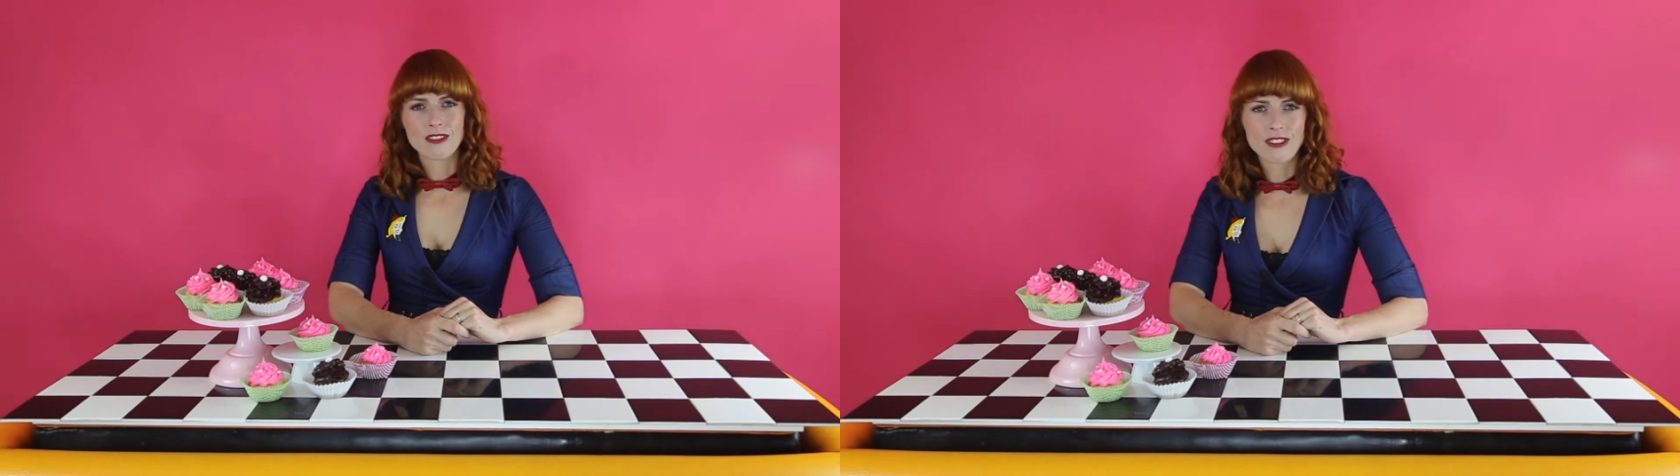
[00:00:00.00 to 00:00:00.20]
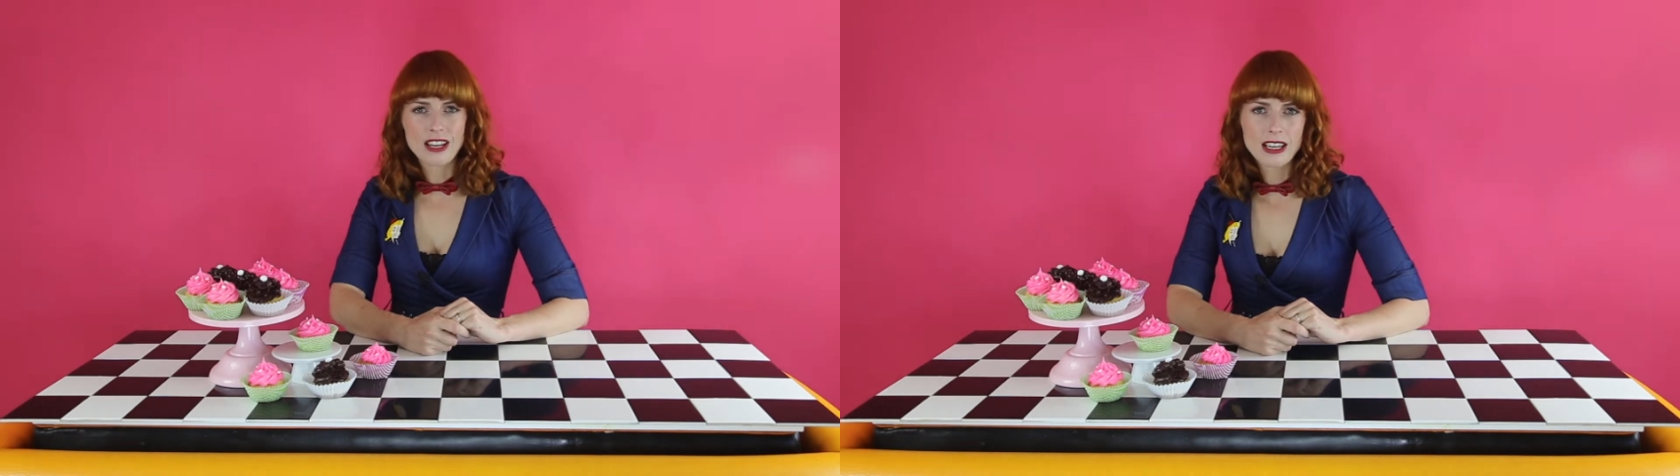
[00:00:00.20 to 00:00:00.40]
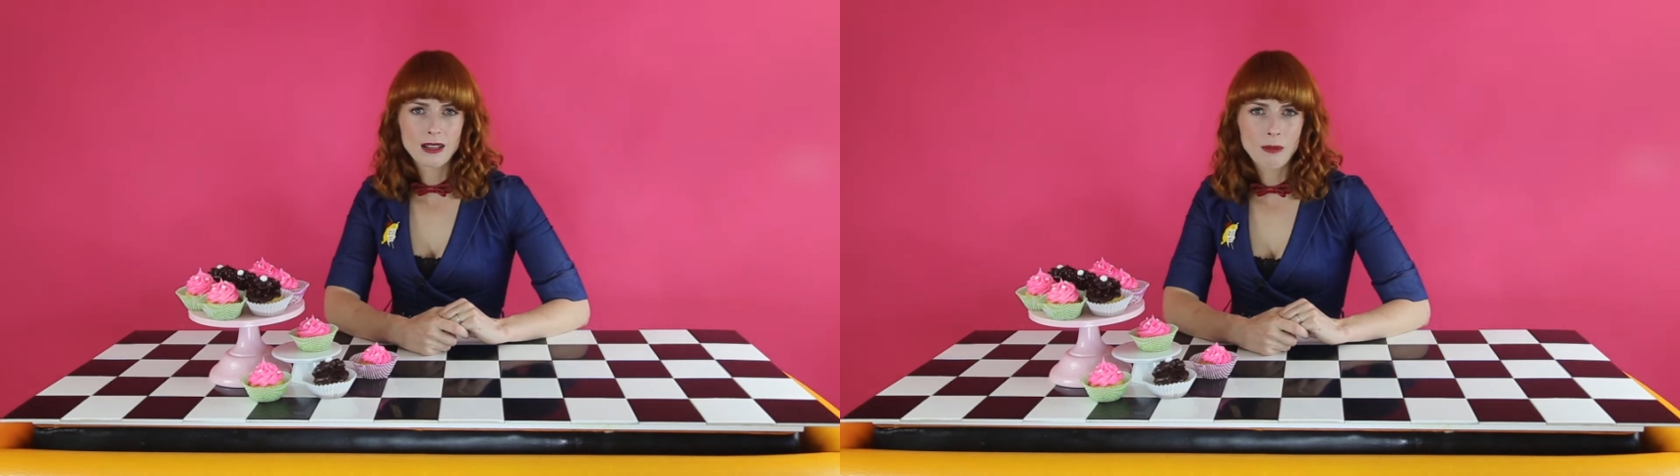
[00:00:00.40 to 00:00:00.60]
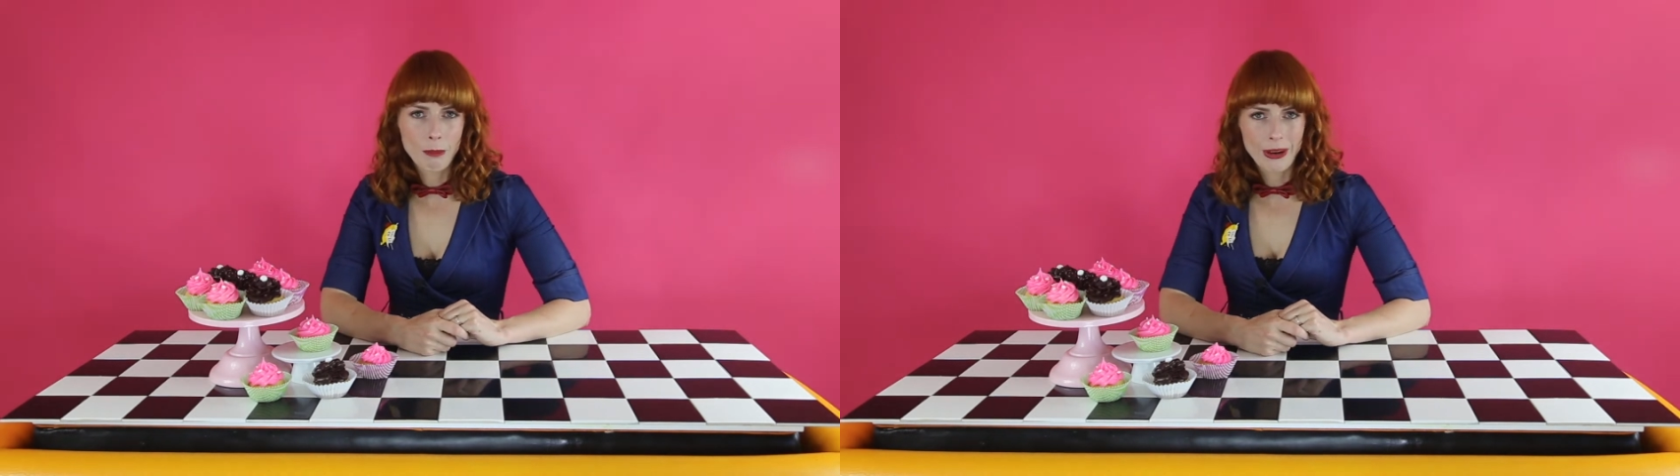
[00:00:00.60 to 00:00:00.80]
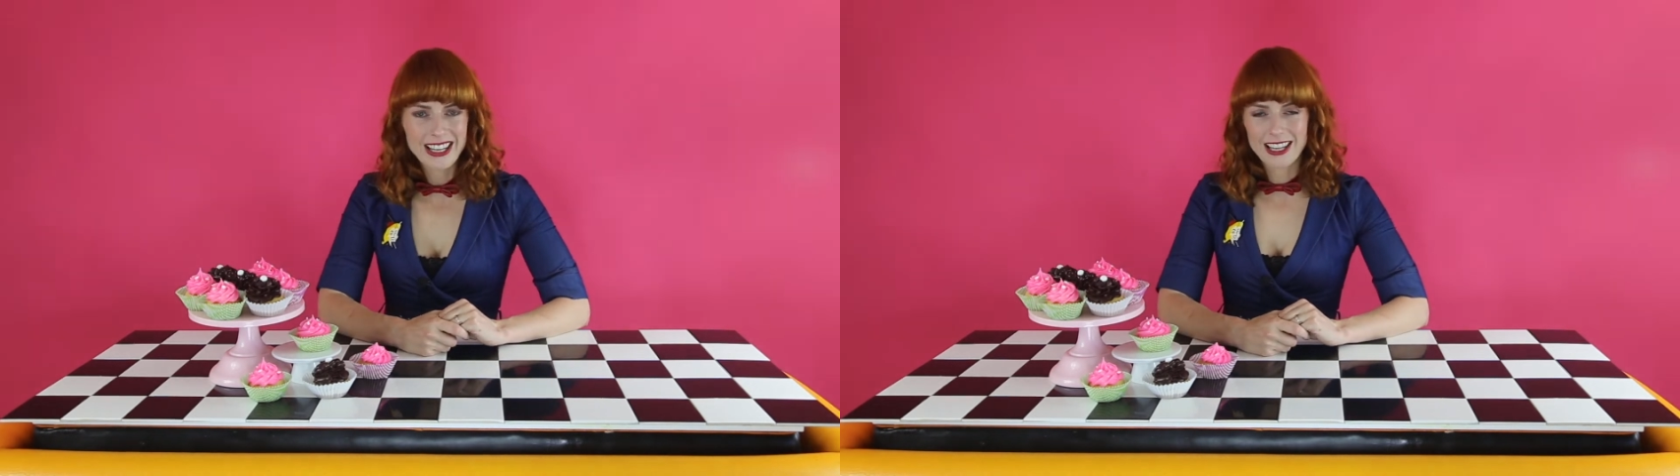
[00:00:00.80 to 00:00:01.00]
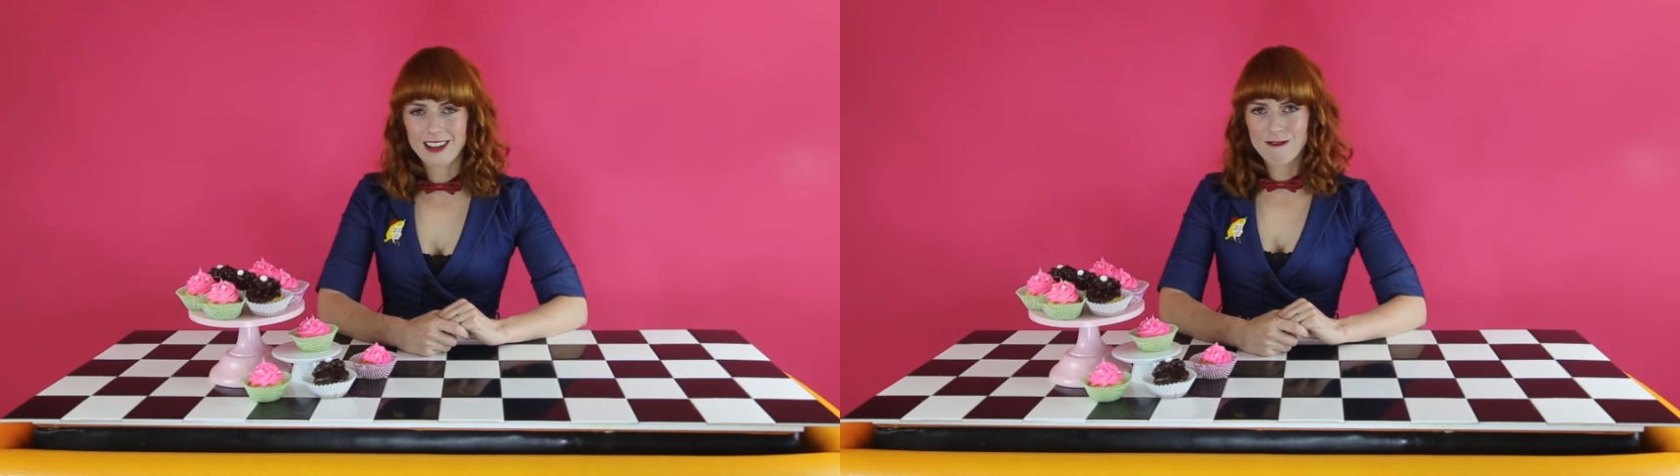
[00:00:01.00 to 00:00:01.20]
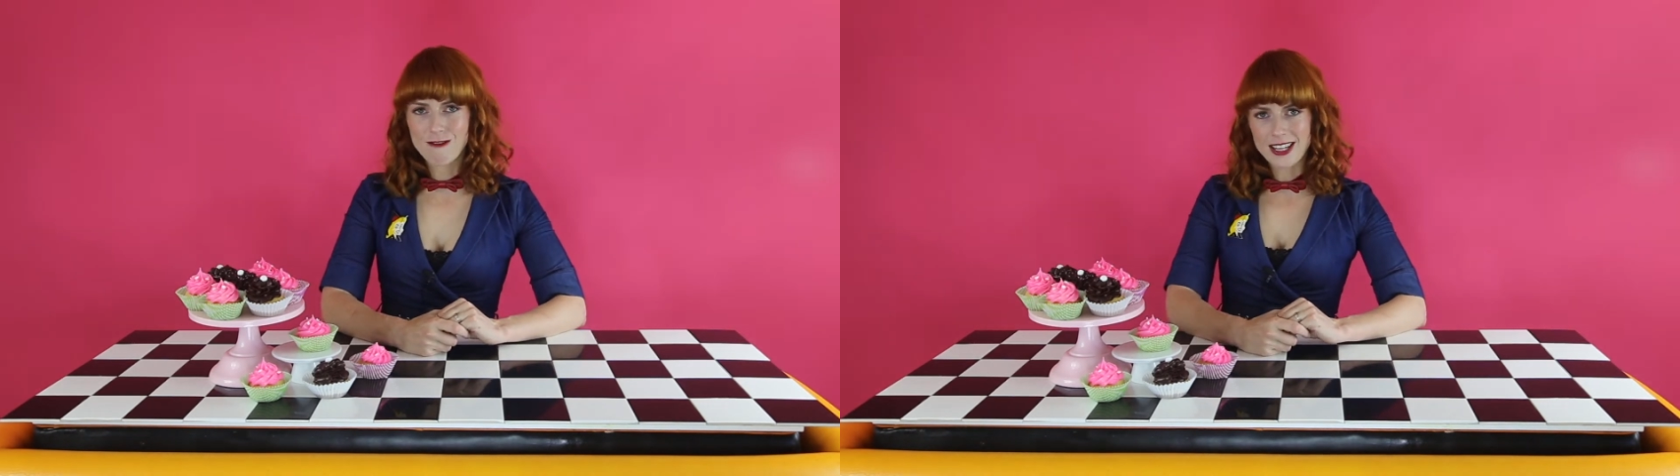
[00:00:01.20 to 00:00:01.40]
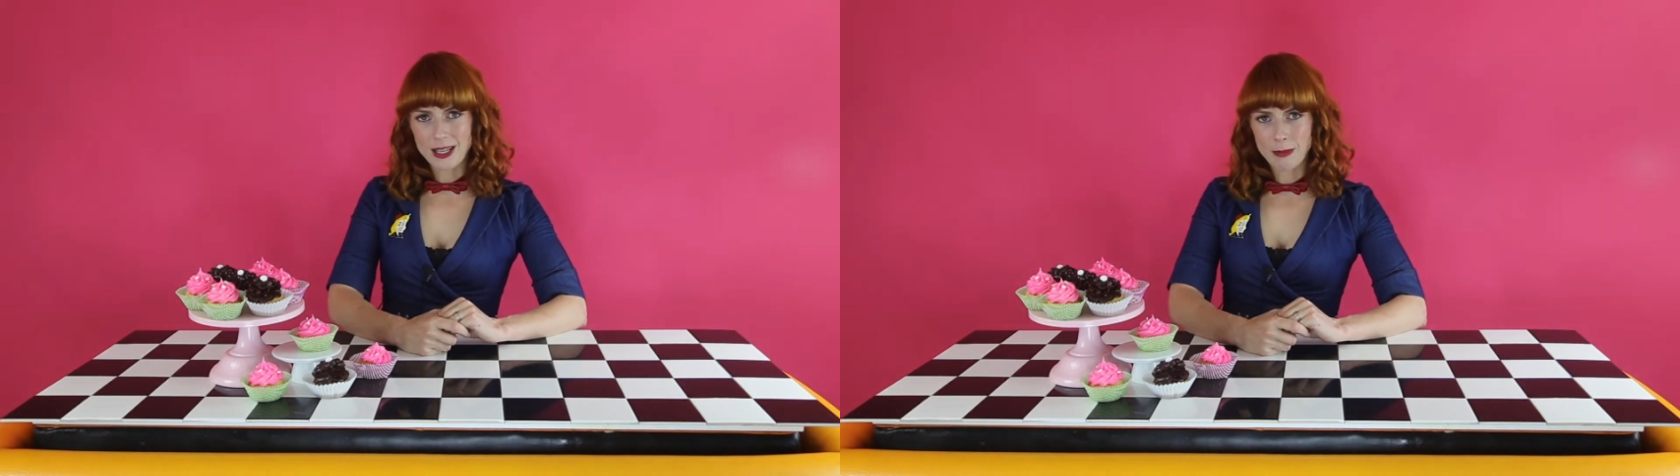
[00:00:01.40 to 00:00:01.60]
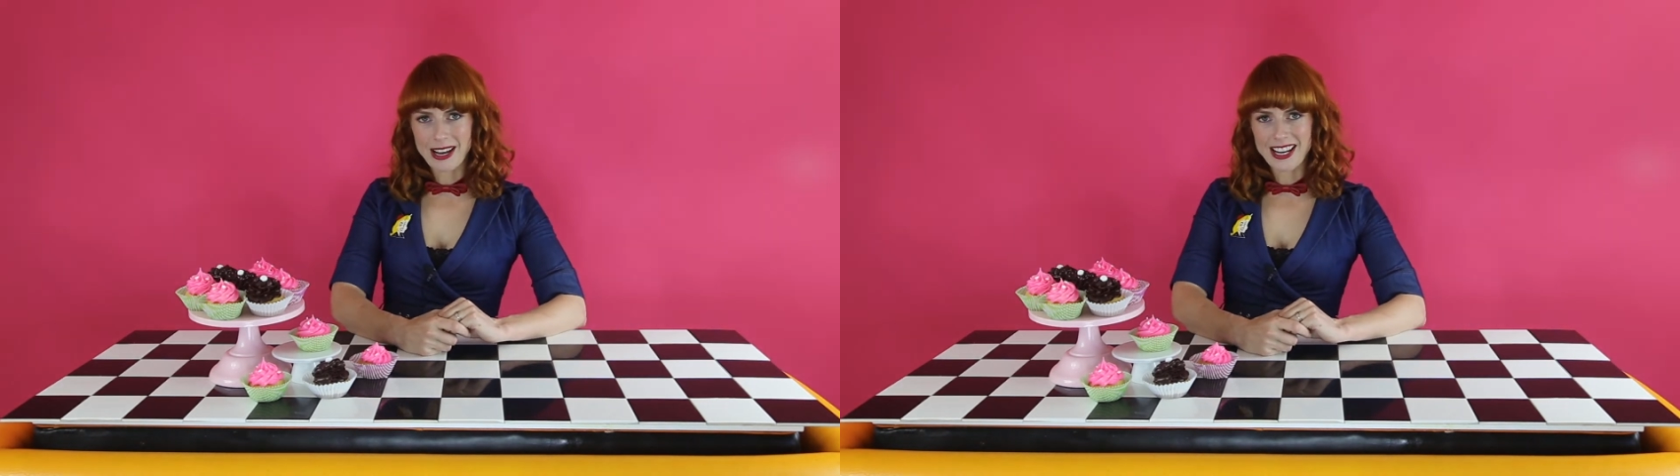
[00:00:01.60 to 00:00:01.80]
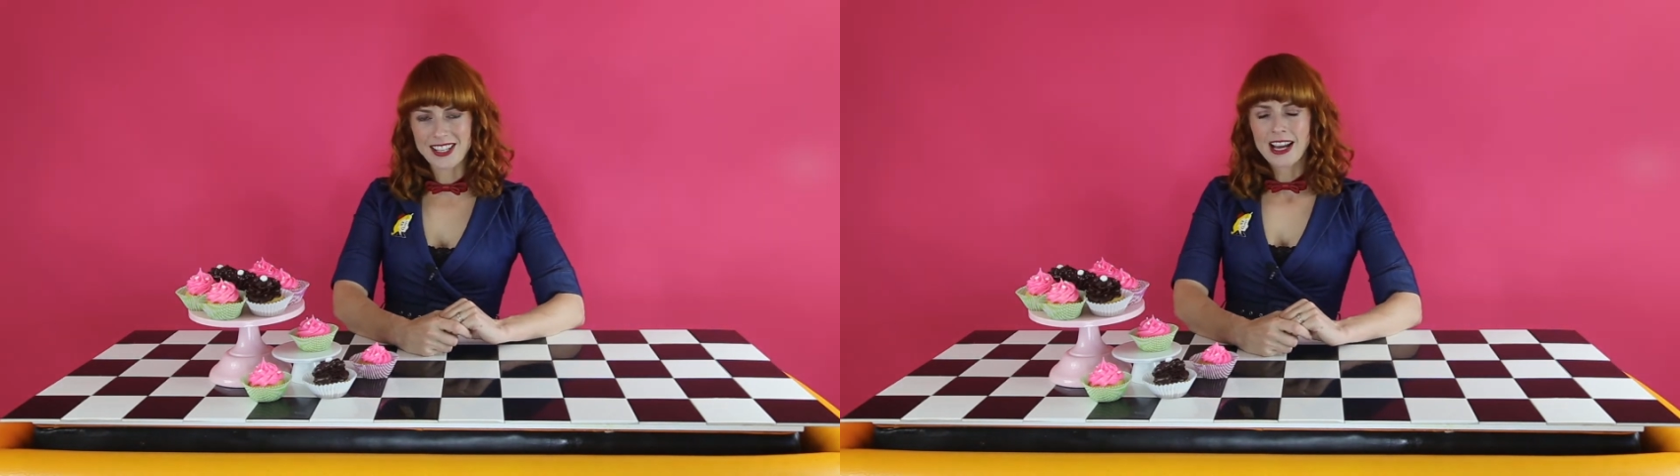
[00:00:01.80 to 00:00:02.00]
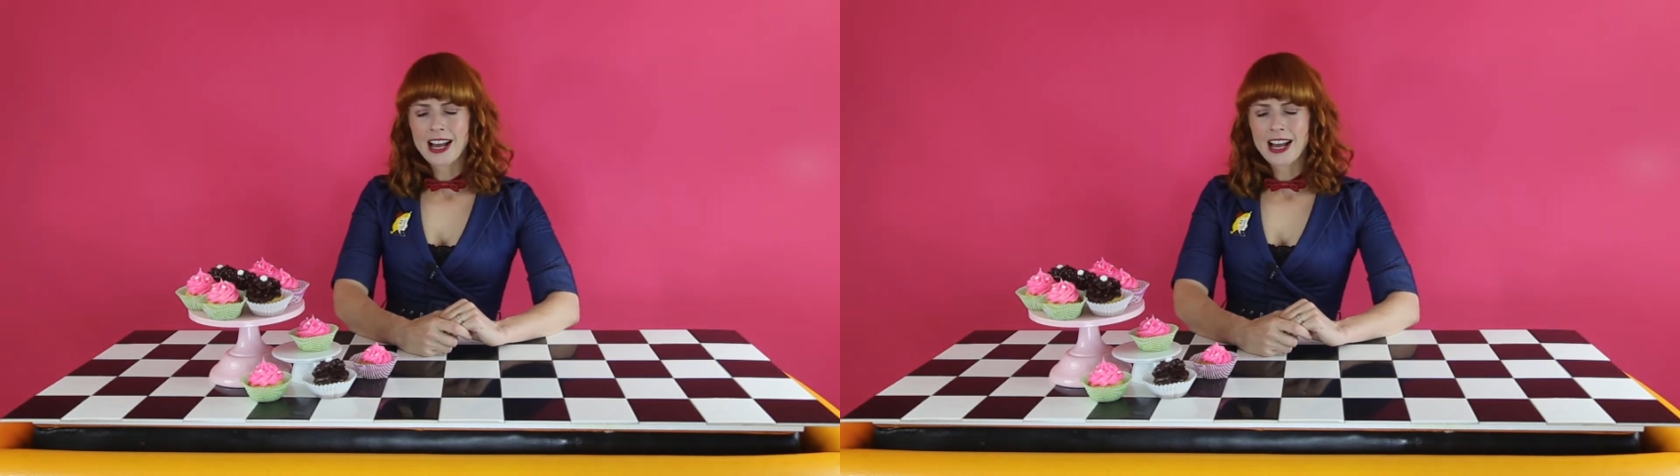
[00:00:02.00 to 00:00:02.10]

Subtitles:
vegan baking recipes,